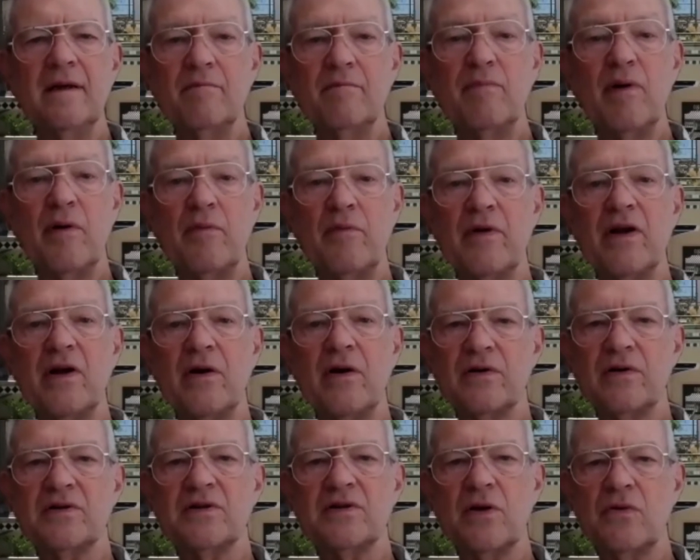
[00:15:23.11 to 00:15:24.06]
but we
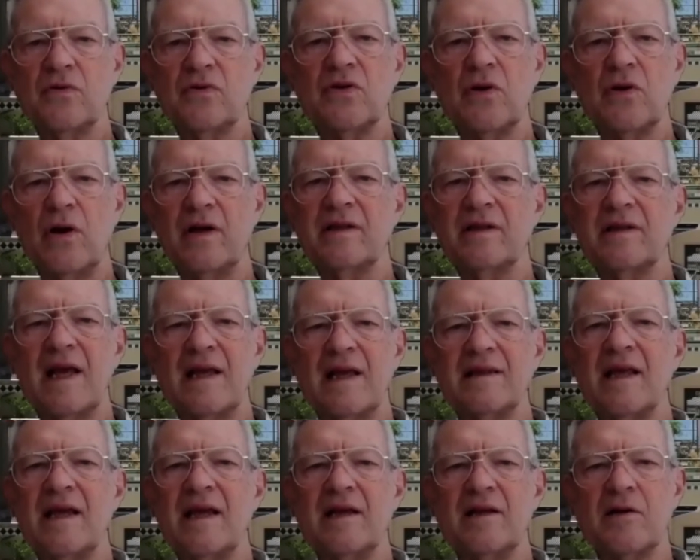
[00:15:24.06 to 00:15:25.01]
also thought that
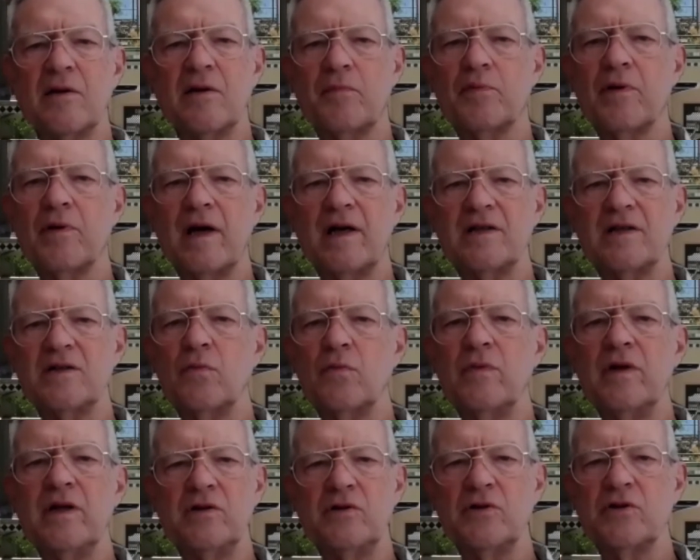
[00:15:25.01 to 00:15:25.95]
the enterprise
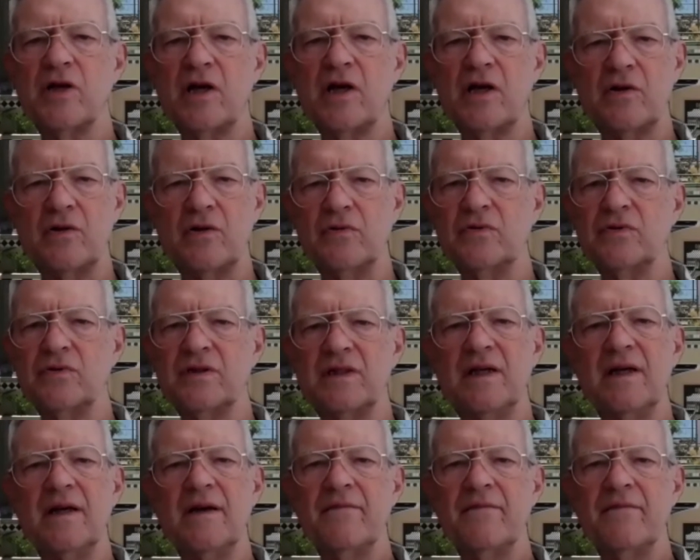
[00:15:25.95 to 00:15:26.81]
we chose